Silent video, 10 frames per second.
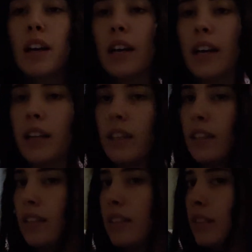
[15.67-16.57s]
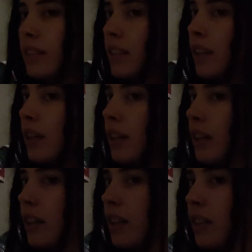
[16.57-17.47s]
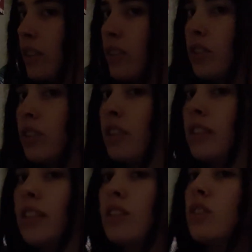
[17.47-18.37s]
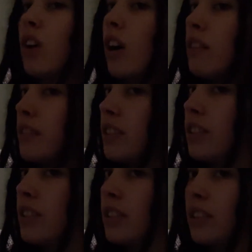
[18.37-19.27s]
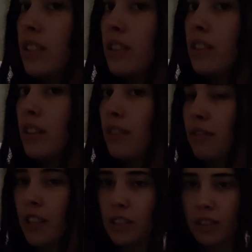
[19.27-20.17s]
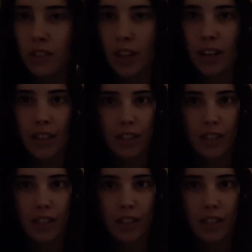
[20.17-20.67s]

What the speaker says: And to start things off, this is freshly dreaded.